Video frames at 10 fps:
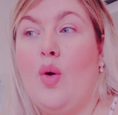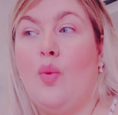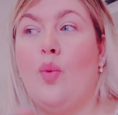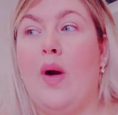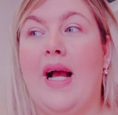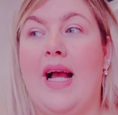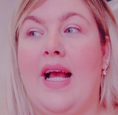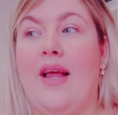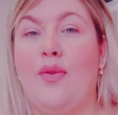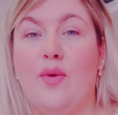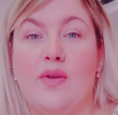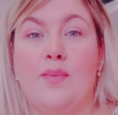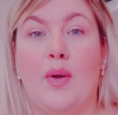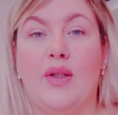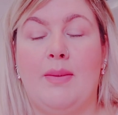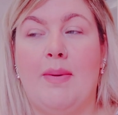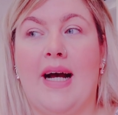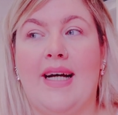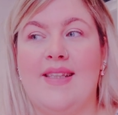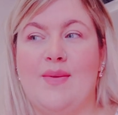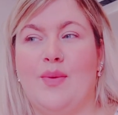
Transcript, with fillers: where those body parts